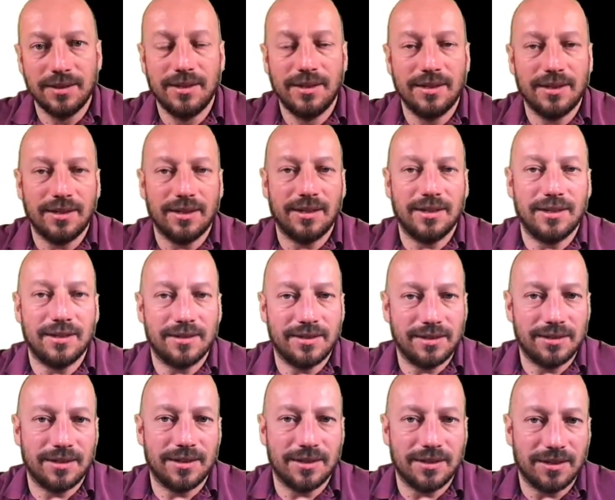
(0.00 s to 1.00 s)
and
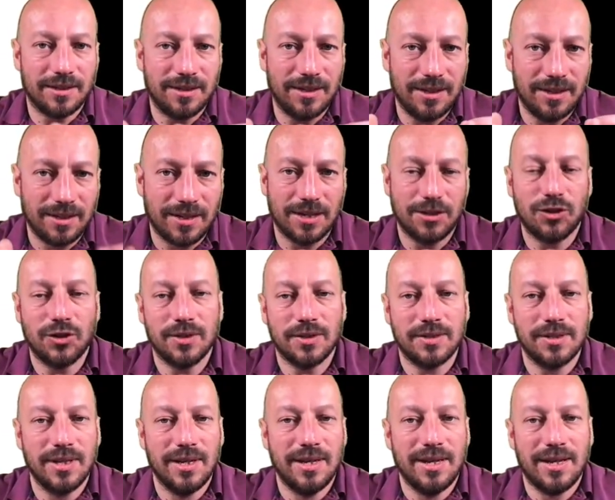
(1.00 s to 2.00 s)
the integers
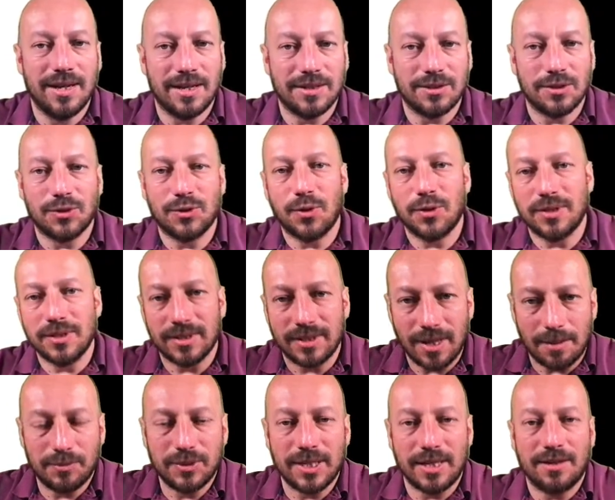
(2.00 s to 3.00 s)
as a certain
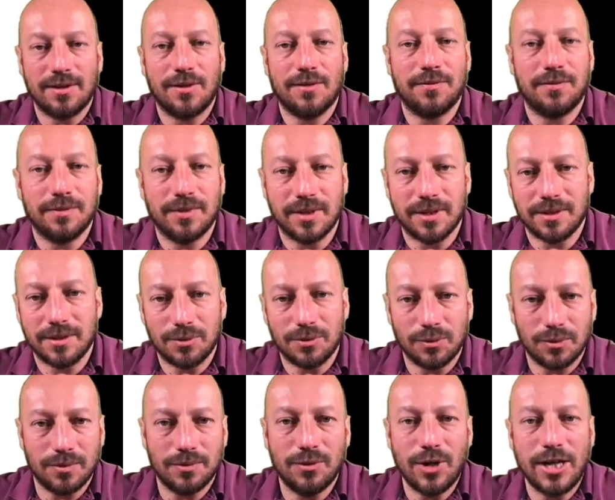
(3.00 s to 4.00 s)
subset of the
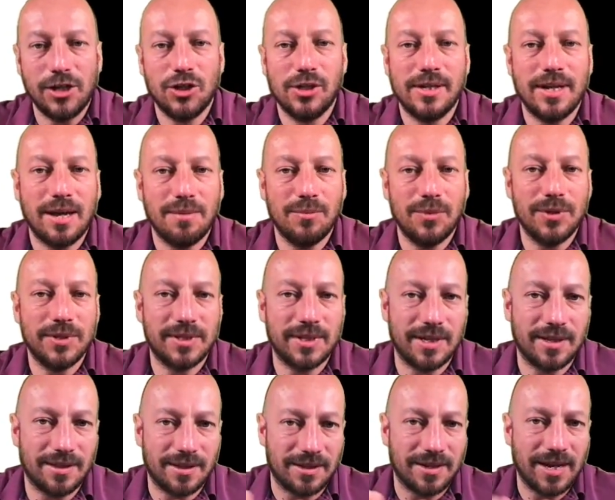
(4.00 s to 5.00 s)
rational numbers, and
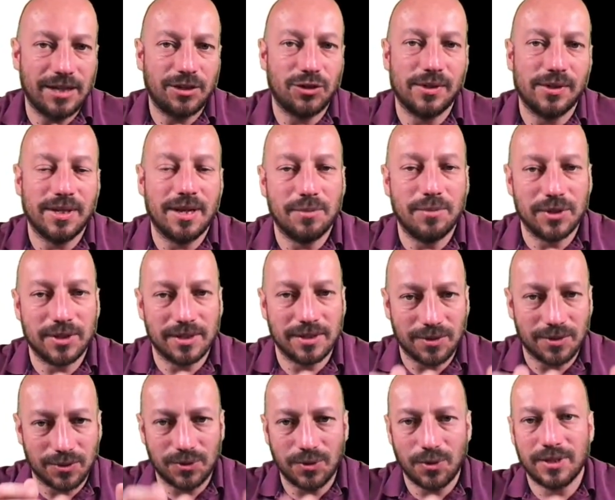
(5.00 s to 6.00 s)
the natural numbers as a
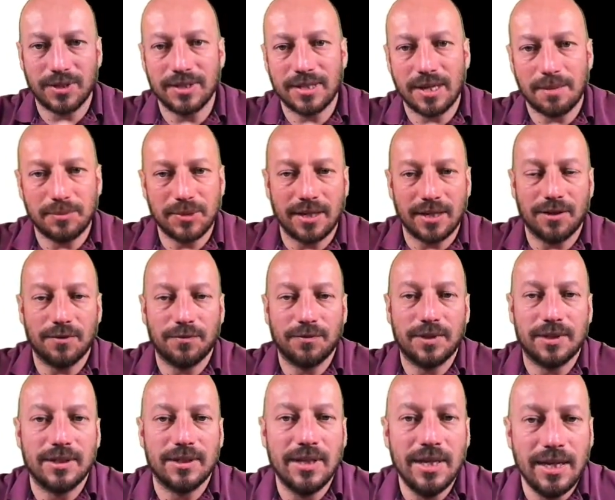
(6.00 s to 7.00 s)
certain subset of
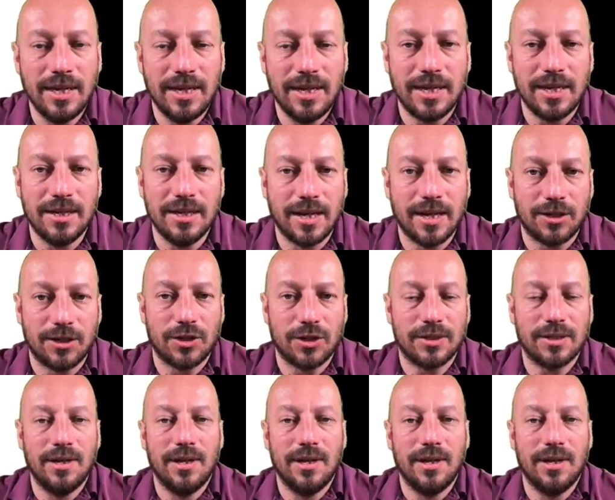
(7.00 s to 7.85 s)
the integers.